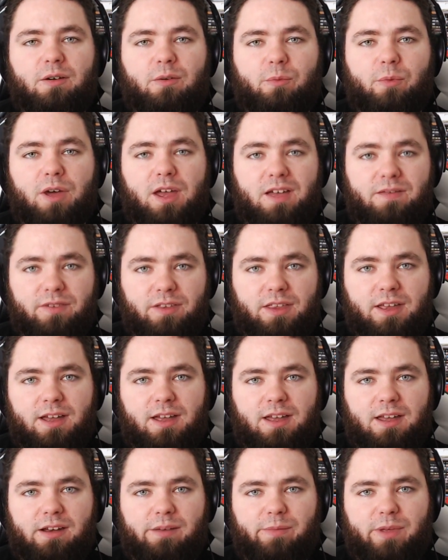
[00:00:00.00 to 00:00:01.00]
whatever that
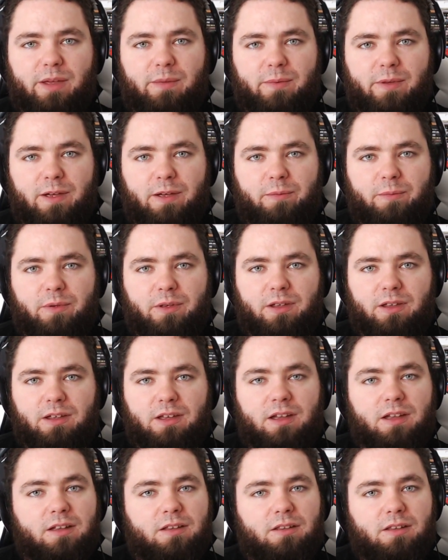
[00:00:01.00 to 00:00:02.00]
anime may be,
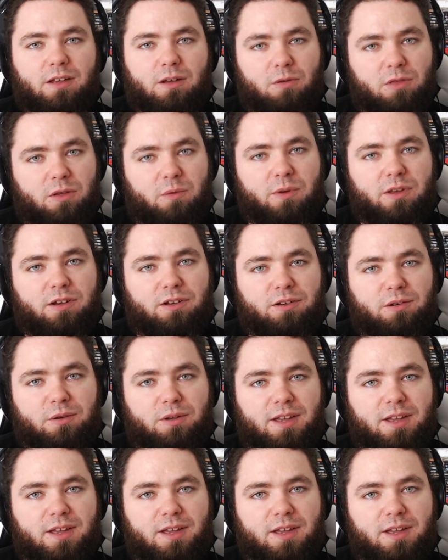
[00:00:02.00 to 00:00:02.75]
the only way to do